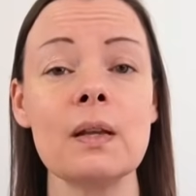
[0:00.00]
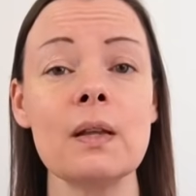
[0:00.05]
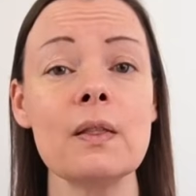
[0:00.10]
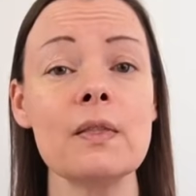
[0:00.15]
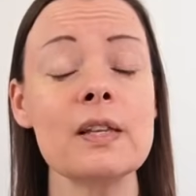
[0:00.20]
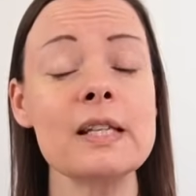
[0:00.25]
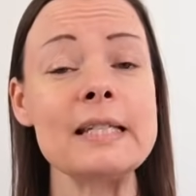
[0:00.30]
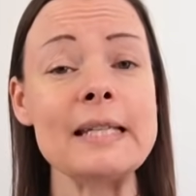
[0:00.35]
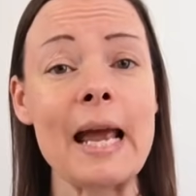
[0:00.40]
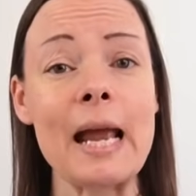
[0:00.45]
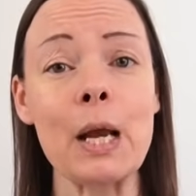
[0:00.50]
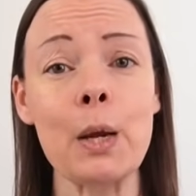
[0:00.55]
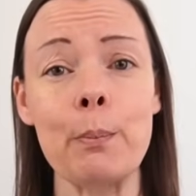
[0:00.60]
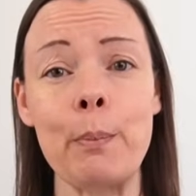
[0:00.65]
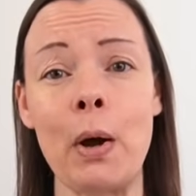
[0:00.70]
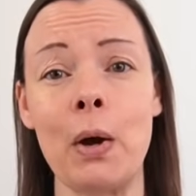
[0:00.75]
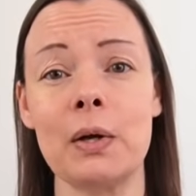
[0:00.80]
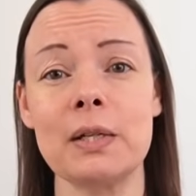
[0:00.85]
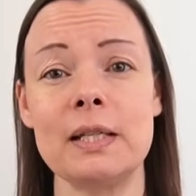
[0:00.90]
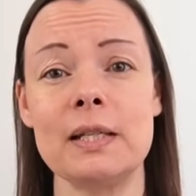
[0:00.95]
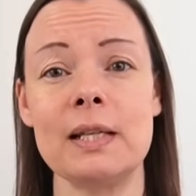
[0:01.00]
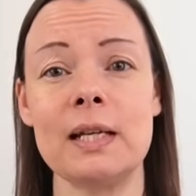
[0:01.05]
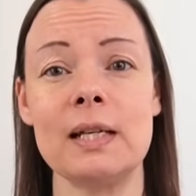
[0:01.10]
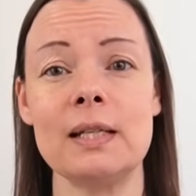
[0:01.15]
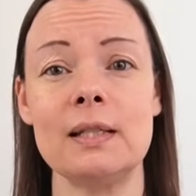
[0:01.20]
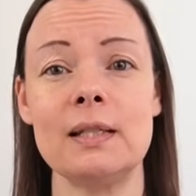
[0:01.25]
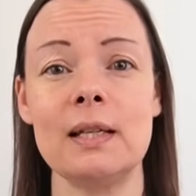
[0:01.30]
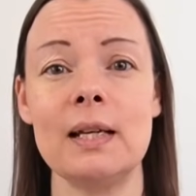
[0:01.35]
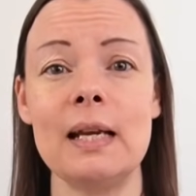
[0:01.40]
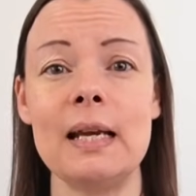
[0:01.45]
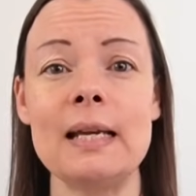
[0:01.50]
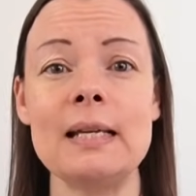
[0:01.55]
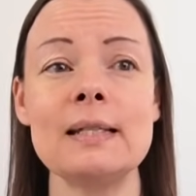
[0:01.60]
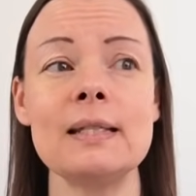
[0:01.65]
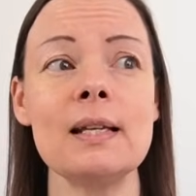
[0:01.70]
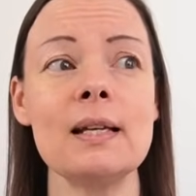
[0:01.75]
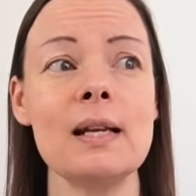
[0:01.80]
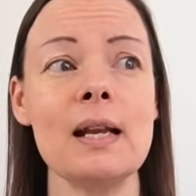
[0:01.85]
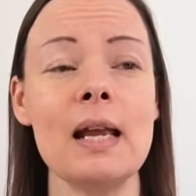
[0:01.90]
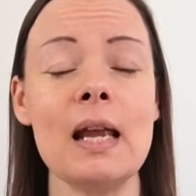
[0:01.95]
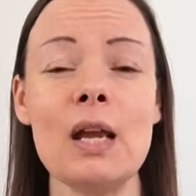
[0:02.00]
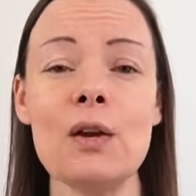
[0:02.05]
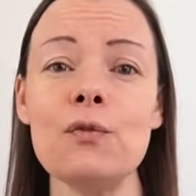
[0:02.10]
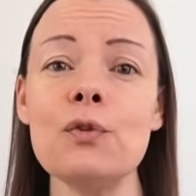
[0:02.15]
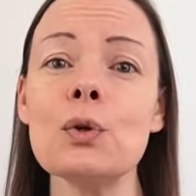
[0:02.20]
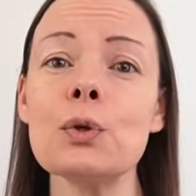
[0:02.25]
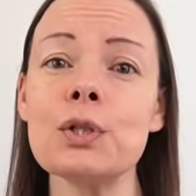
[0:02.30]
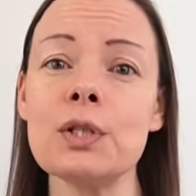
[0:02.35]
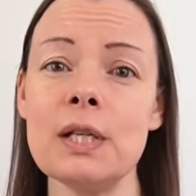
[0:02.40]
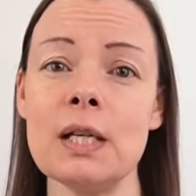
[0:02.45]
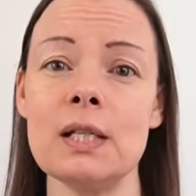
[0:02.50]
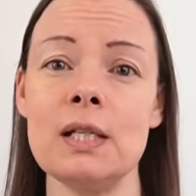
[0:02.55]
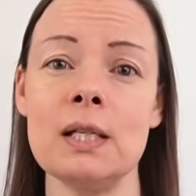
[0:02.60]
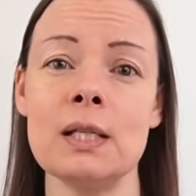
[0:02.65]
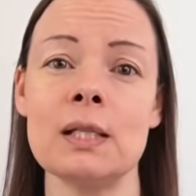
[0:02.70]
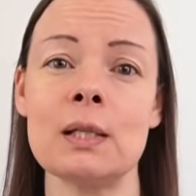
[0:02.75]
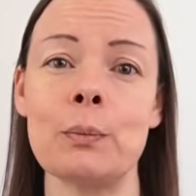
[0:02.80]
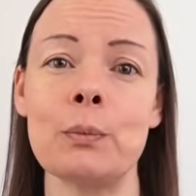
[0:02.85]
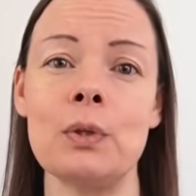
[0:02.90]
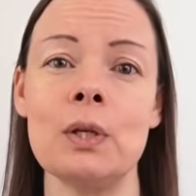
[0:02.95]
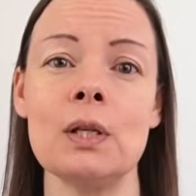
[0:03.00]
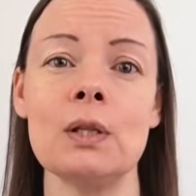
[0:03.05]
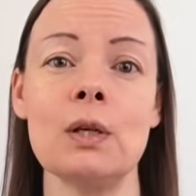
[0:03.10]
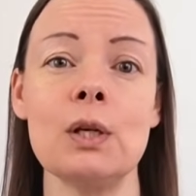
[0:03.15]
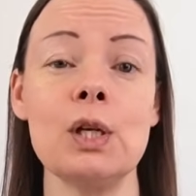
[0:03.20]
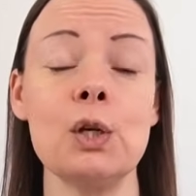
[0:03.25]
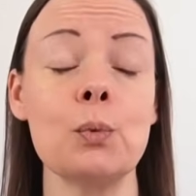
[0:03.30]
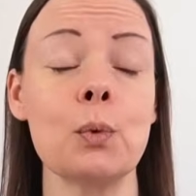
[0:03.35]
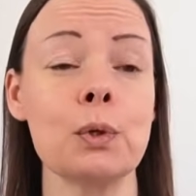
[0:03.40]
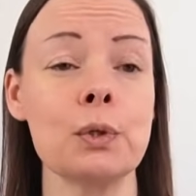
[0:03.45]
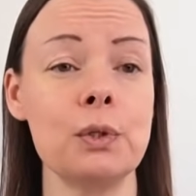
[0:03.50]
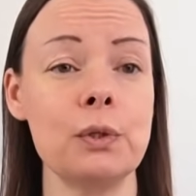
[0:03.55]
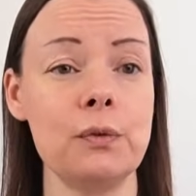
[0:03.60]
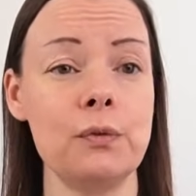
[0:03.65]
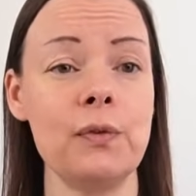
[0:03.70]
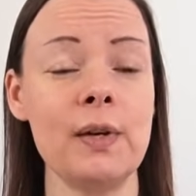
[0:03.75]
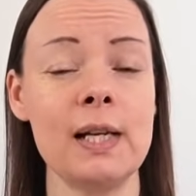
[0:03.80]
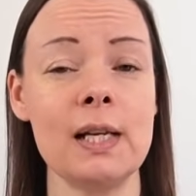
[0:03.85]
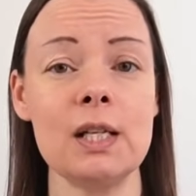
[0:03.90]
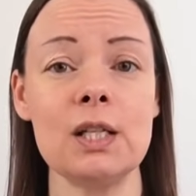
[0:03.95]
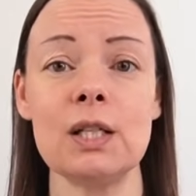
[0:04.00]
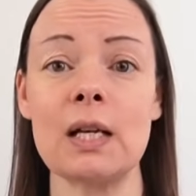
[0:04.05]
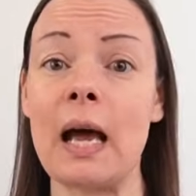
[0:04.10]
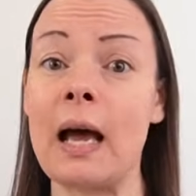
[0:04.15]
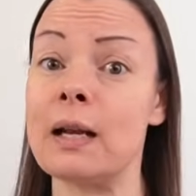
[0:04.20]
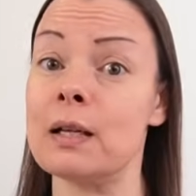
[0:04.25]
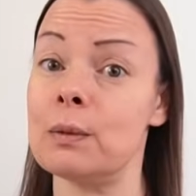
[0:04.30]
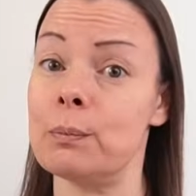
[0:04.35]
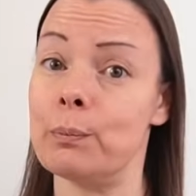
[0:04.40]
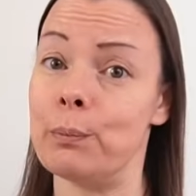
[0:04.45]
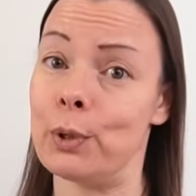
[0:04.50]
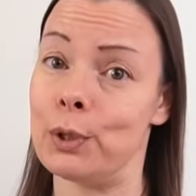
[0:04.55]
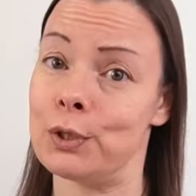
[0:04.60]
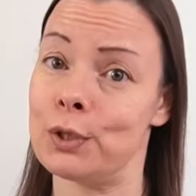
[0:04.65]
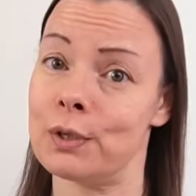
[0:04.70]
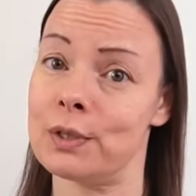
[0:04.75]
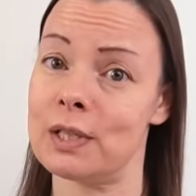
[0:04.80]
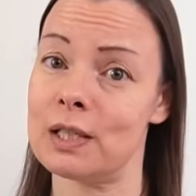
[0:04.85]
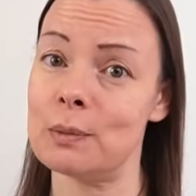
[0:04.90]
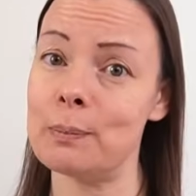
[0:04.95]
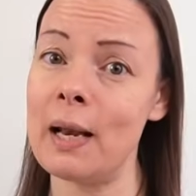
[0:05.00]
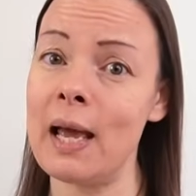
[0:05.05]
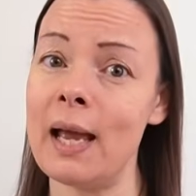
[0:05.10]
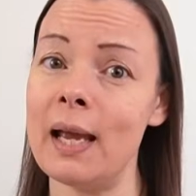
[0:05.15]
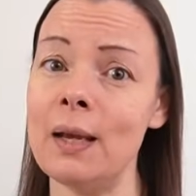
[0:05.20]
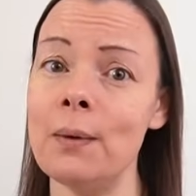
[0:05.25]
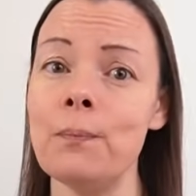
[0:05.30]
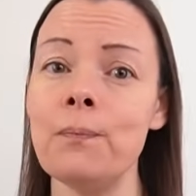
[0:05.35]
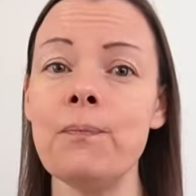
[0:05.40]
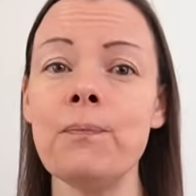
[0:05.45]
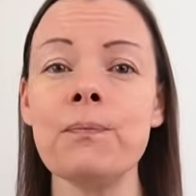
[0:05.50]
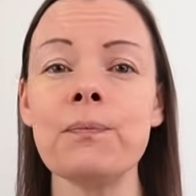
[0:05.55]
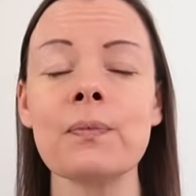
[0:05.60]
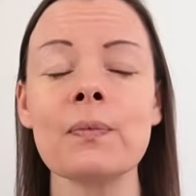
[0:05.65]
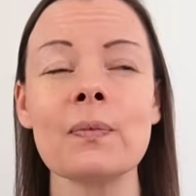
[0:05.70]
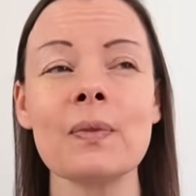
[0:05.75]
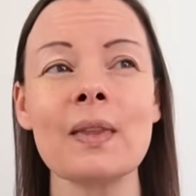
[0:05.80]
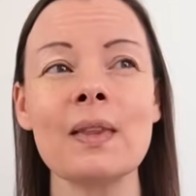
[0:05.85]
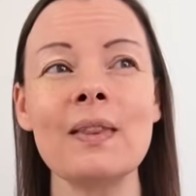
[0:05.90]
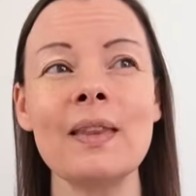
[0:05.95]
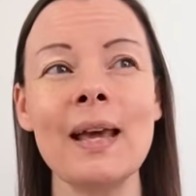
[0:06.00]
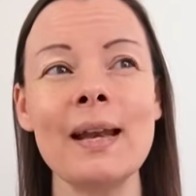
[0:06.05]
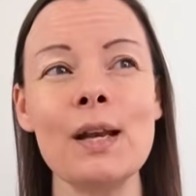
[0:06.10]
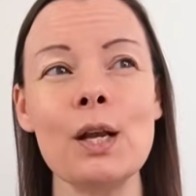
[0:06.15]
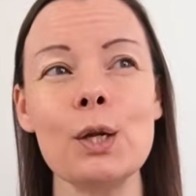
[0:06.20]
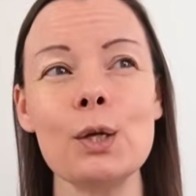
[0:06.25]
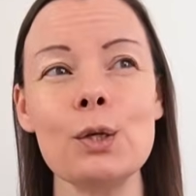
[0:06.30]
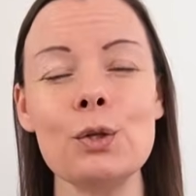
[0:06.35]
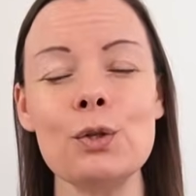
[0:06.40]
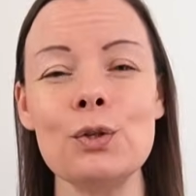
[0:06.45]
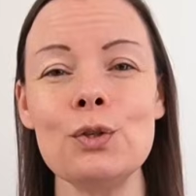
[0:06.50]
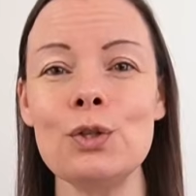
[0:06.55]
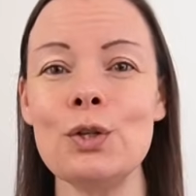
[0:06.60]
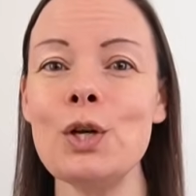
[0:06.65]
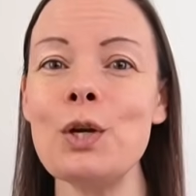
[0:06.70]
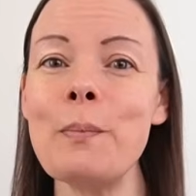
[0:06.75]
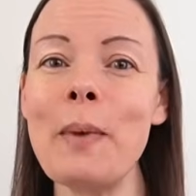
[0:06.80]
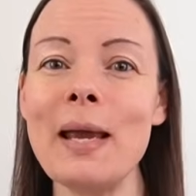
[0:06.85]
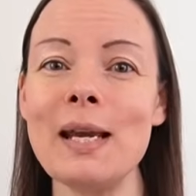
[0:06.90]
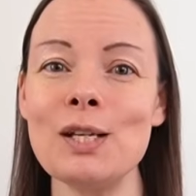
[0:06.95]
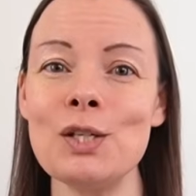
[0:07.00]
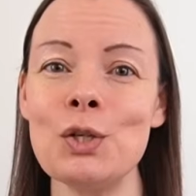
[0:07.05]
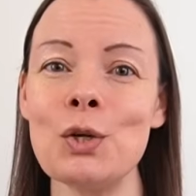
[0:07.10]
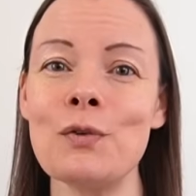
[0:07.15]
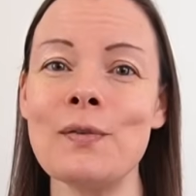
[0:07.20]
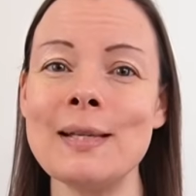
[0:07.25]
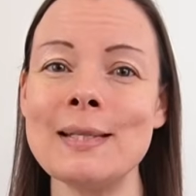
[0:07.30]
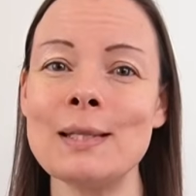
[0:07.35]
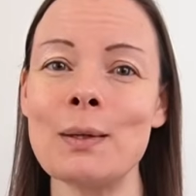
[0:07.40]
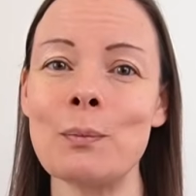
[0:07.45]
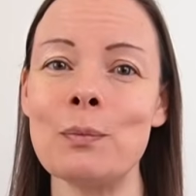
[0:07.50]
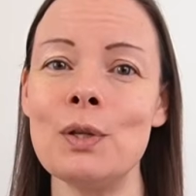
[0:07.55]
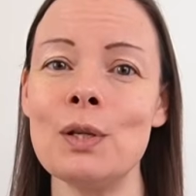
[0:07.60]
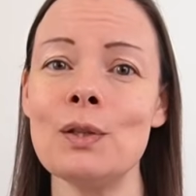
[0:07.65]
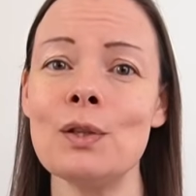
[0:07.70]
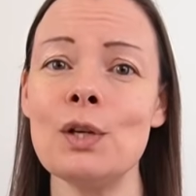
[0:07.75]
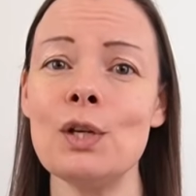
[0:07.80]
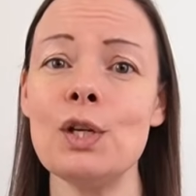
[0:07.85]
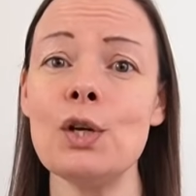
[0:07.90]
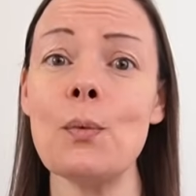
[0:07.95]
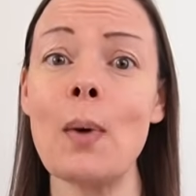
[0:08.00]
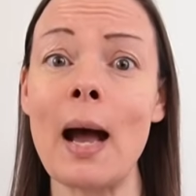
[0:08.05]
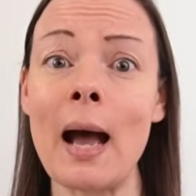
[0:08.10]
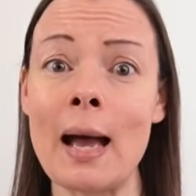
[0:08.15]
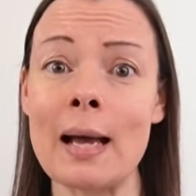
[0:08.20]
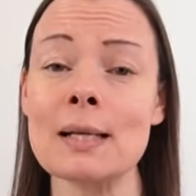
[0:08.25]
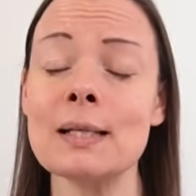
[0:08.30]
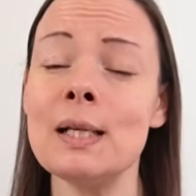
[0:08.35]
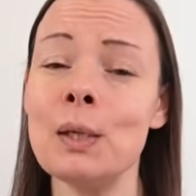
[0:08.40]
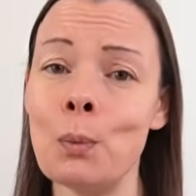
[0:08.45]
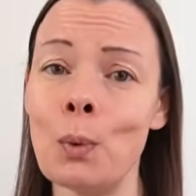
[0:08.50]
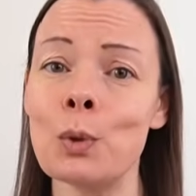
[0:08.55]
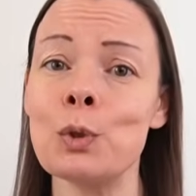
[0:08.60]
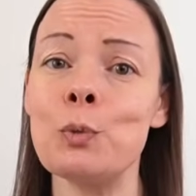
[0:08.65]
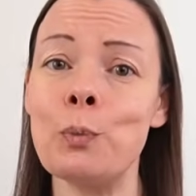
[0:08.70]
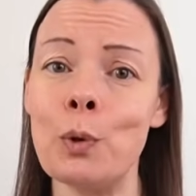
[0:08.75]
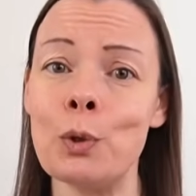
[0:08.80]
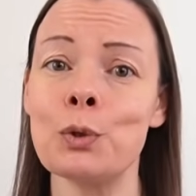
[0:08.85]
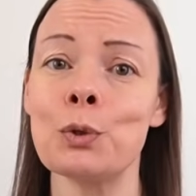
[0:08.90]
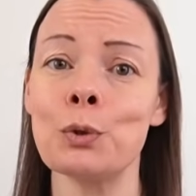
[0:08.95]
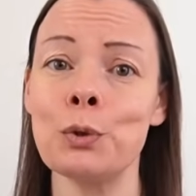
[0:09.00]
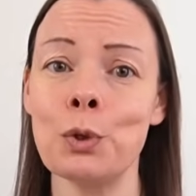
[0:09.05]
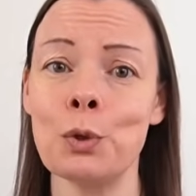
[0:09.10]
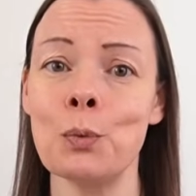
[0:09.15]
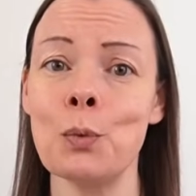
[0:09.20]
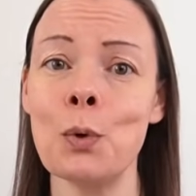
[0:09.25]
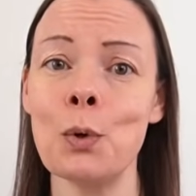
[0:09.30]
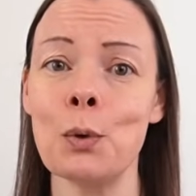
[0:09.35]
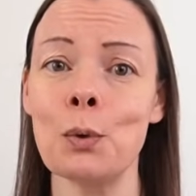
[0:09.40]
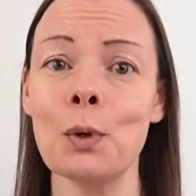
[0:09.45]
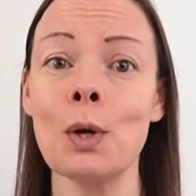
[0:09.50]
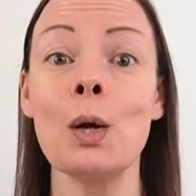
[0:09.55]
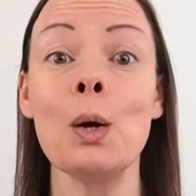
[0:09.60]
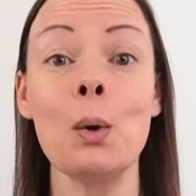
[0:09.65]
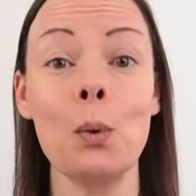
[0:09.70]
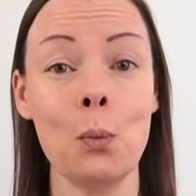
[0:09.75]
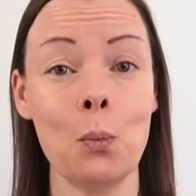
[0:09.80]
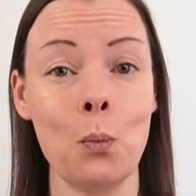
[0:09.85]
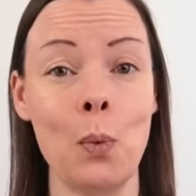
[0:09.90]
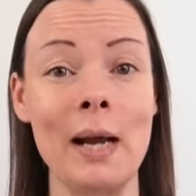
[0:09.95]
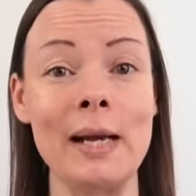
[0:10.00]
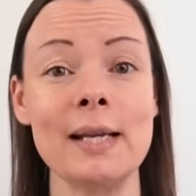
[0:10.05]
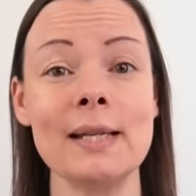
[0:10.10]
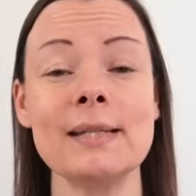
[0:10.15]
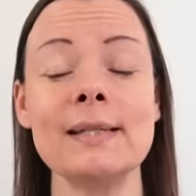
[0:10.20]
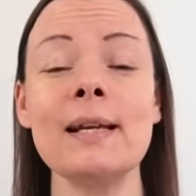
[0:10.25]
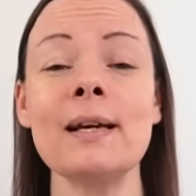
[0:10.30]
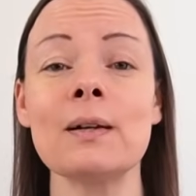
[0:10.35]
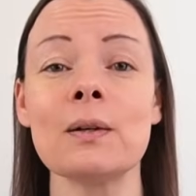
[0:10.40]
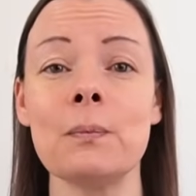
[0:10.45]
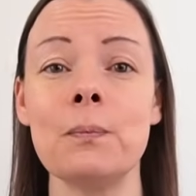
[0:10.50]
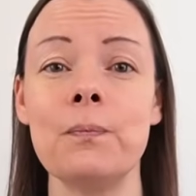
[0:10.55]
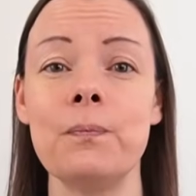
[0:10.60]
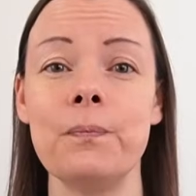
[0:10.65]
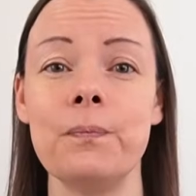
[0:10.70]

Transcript: The second part to this is that if you're stitching something that you want to finish and put on display, then do make sure it's something that you actually want to put on your wall when it's done.